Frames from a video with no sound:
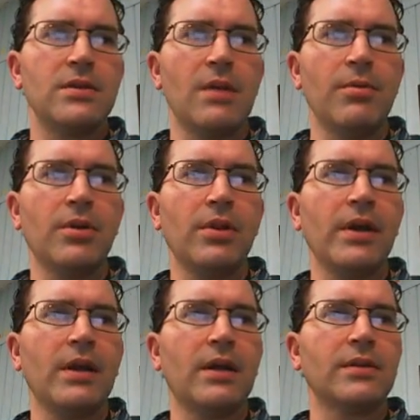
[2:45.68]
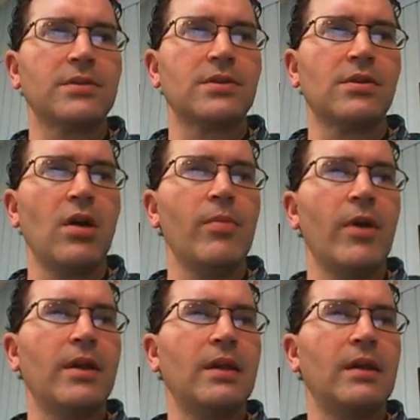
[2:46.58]
Double click the scroll
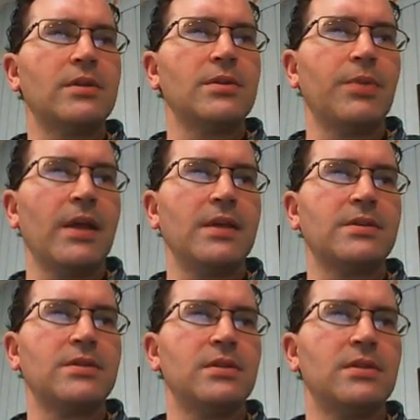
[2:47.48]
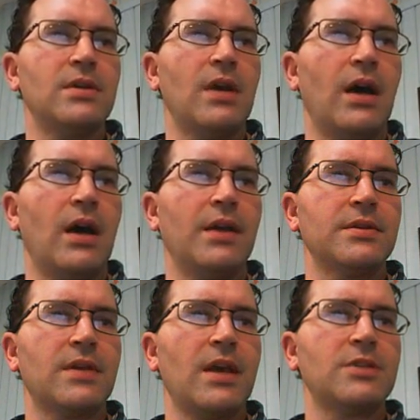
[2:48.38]
button to place
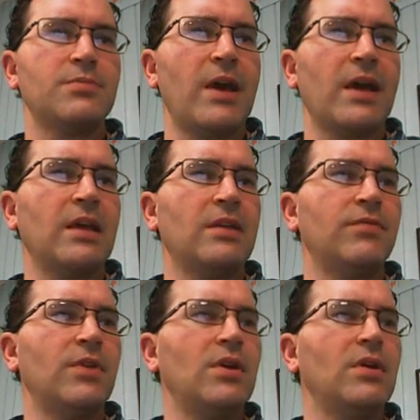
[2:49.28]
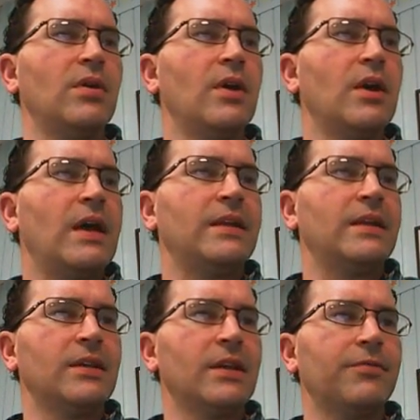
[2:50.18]
the sketch back in view, and
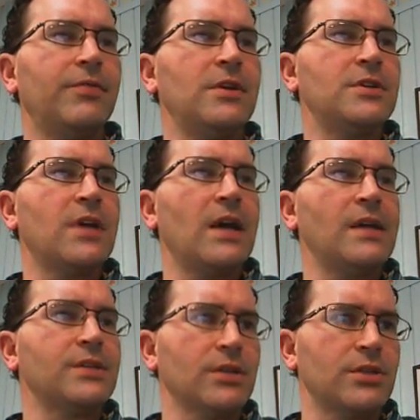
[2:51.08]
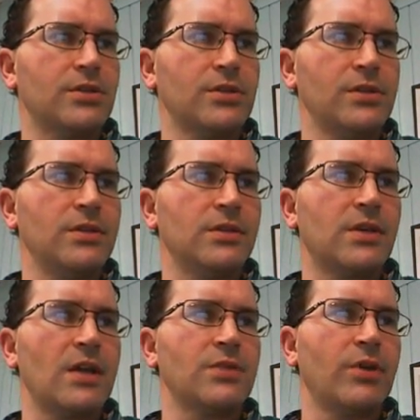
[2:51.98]
then click Finish Sketch and extrude the
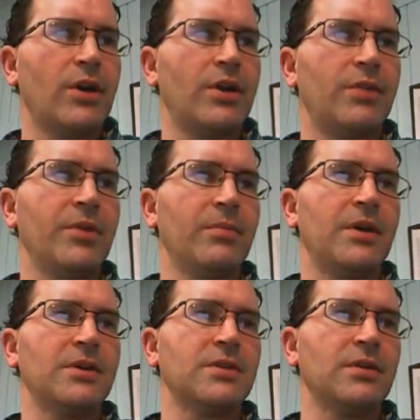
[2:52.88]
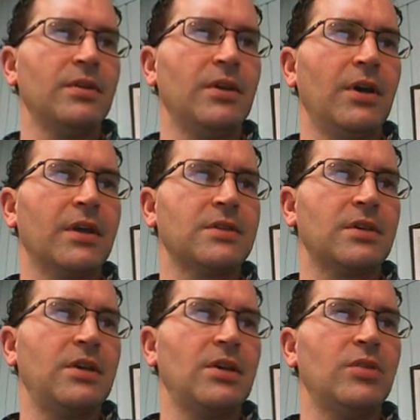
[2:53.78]
sketch 100 millimeters. So look, it's
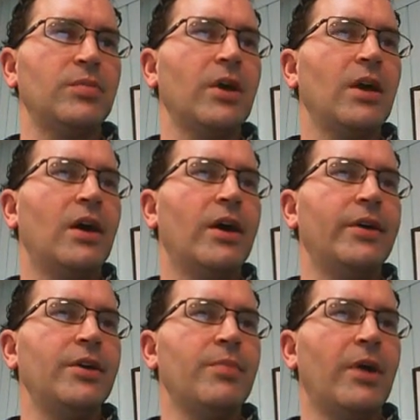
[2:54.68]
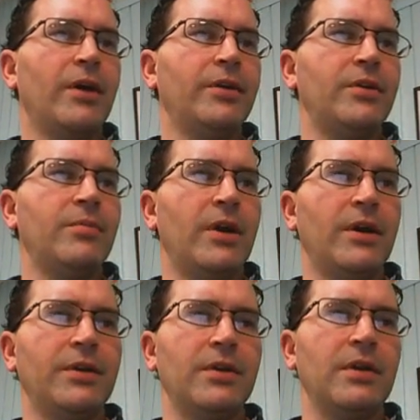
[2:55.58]
a cube, 100 by 100 by
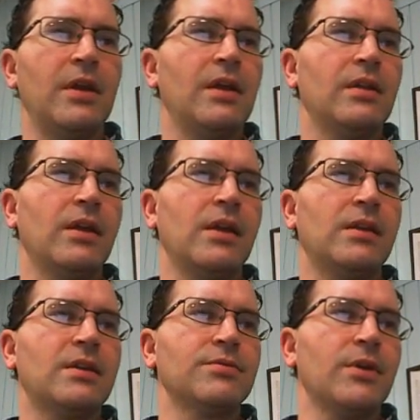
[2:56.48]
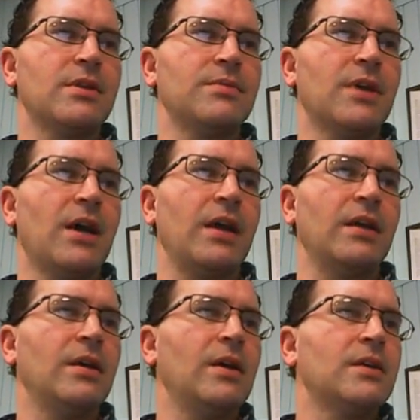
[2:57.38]
100. Length times width times height.
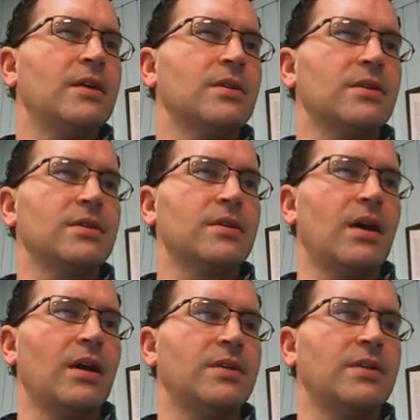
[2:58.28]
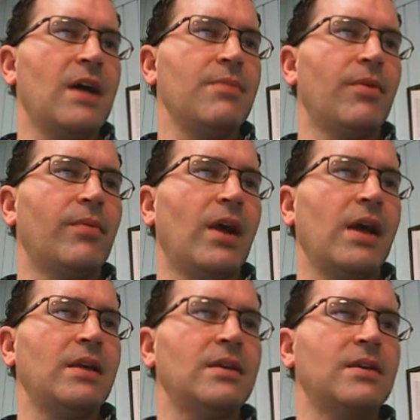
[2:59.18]
So this is the top,
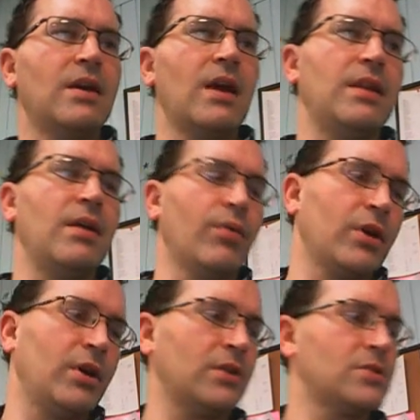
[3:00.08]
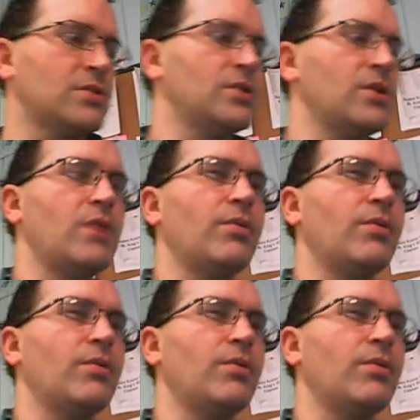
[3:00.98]
right, and then we're going to extrude.